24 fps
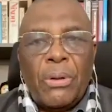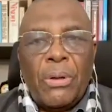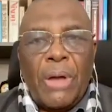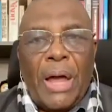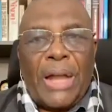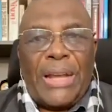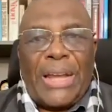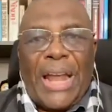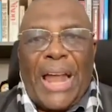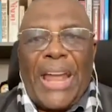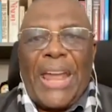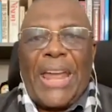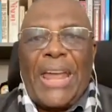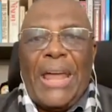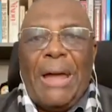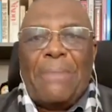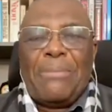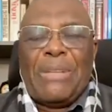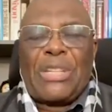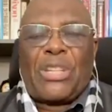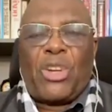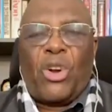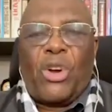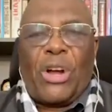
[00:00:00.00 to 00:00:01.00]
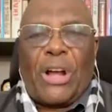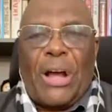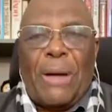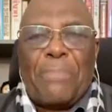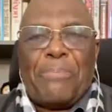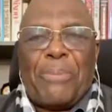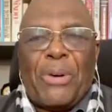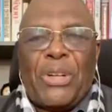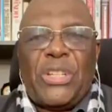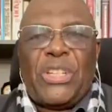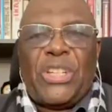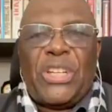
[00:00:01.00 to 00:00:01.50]
And I hear Mr.
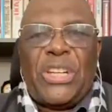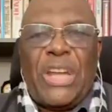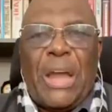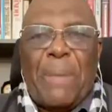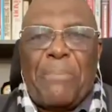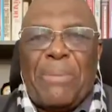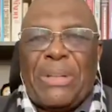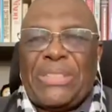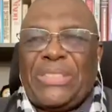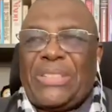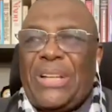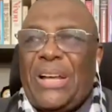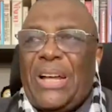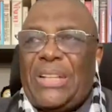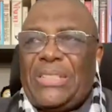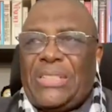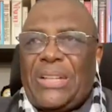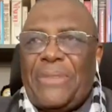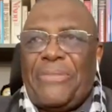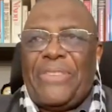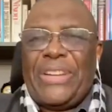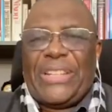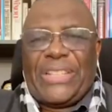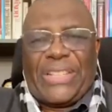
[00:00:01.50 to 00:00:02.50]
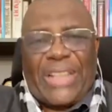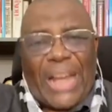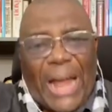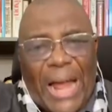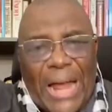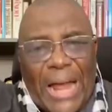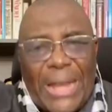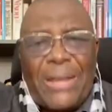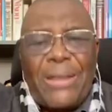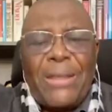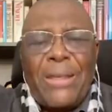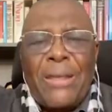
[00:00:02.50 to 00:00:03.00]
Ocampo is in
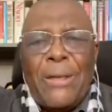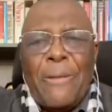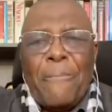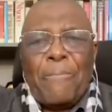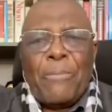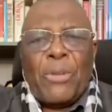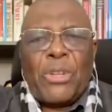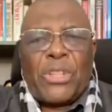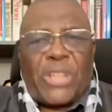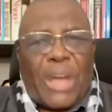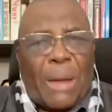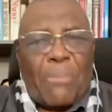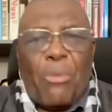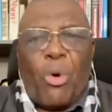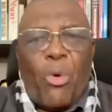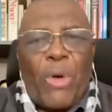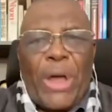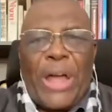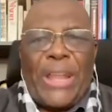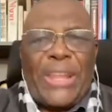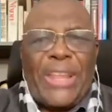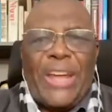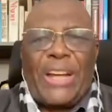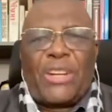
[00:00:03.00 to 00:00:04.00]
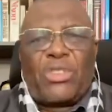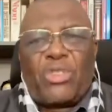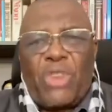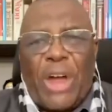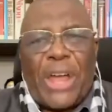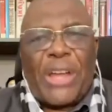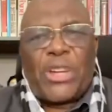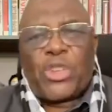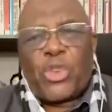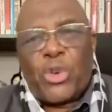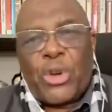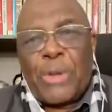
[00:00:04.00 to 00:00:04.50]
Azerbaijan, somewhere there
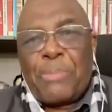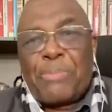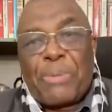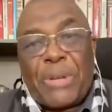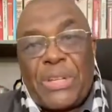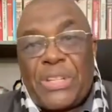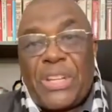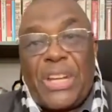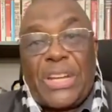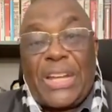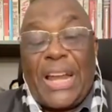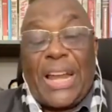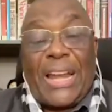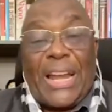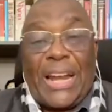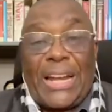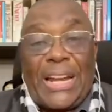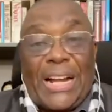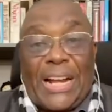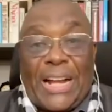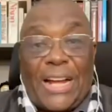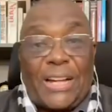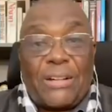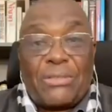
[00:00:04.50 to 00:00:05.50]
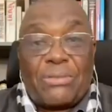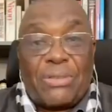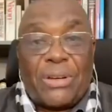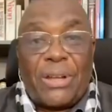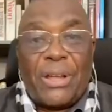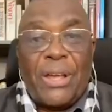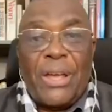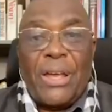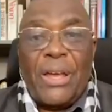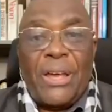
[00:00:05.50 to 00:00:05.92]
trying to represent another country.